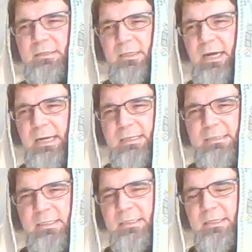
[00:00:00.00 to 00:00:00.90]
God
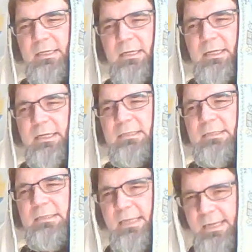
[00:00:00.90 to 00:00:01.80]
is the is a
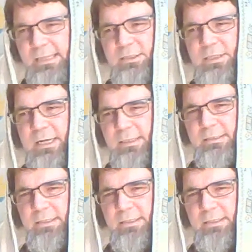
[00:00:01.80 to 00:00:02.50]
second chance